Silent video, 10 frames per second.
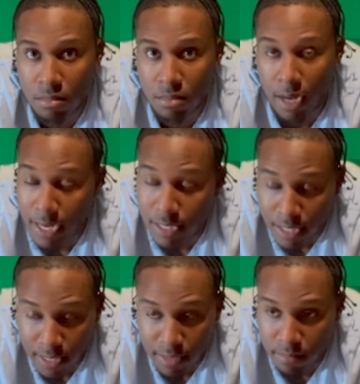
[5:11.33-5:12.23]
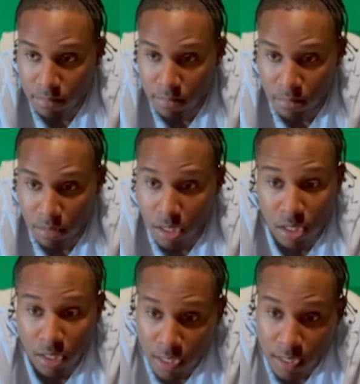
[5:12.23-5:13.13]
Like I said, just
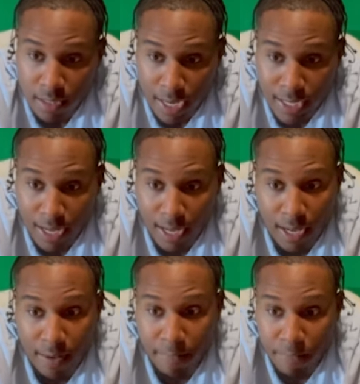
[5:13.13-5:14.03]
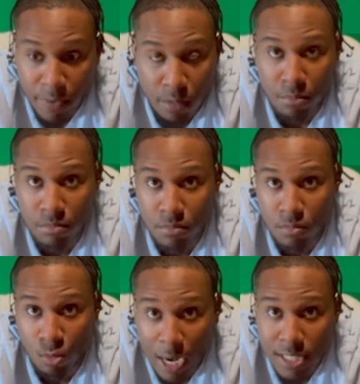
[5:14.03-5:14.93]
look at film.
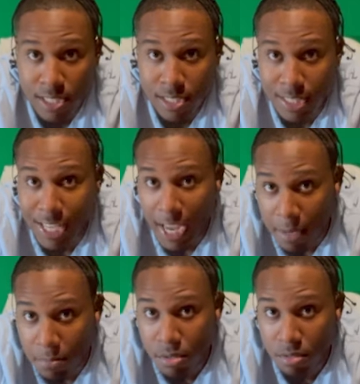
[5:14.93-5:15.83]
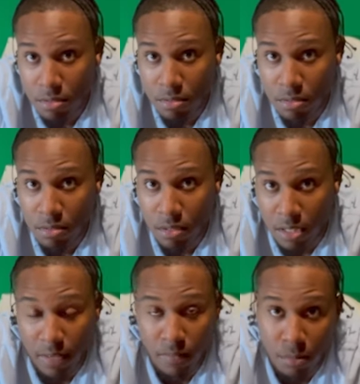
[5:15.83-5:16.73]
Watch the games
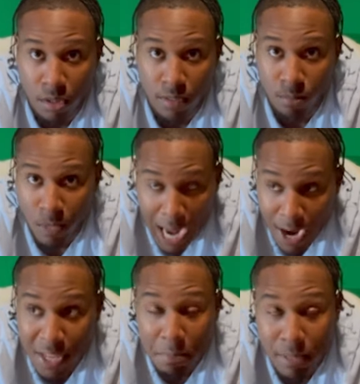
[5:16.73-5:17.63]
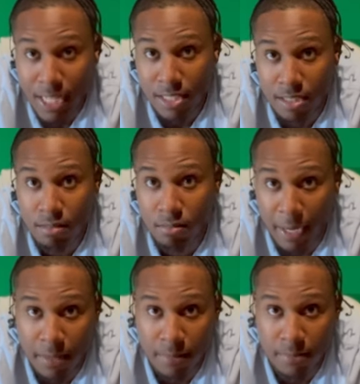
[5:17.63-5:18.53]
of Devin Booker and what how he plays,
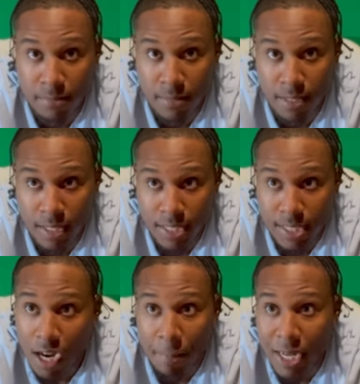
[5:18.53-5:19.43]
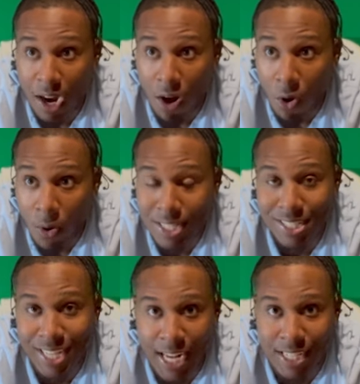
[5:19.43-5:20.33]
right? It's not going to be all
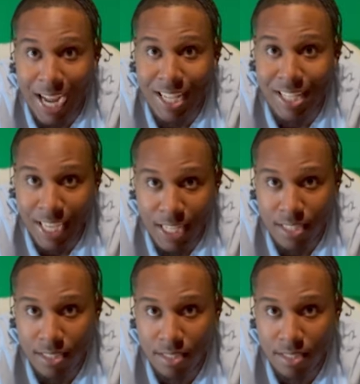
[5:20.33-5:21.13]
excited. I get it.